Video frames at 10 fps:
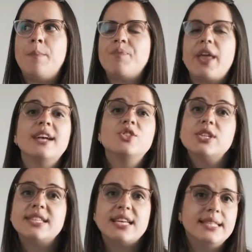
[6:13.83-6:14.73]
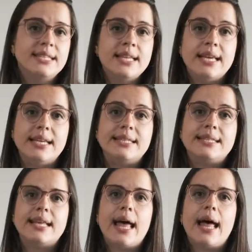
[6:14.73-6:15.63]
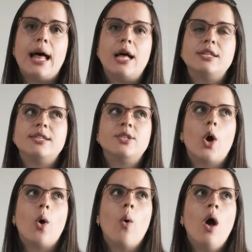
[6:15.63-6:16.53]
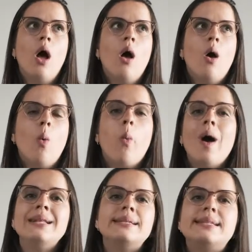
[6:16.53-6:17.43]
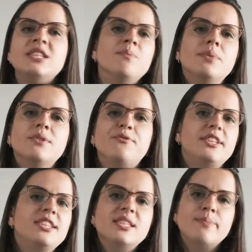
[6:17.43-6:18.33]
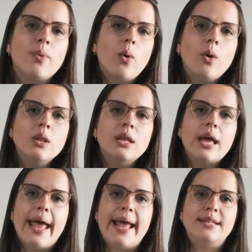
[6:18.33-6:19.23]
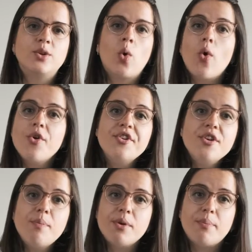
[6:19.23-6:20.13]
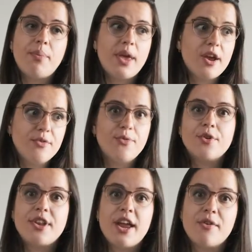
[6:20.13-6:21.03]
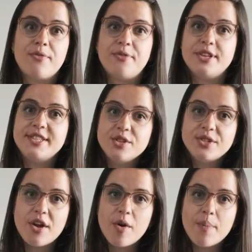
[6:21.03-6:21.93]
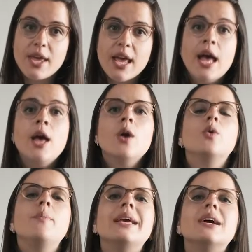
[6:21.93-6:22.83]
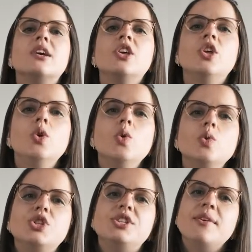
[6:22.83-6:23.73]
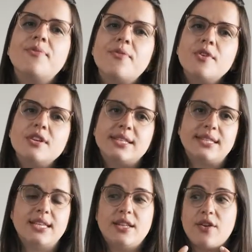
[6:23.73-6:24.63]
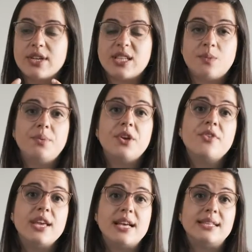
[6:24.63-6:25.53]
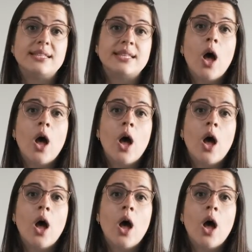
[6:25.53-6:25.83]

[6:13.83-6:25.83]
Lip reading: exercise needs. So one simple fitness bowl and corner prepared for their physiotherapy could make a huge difference in their experience,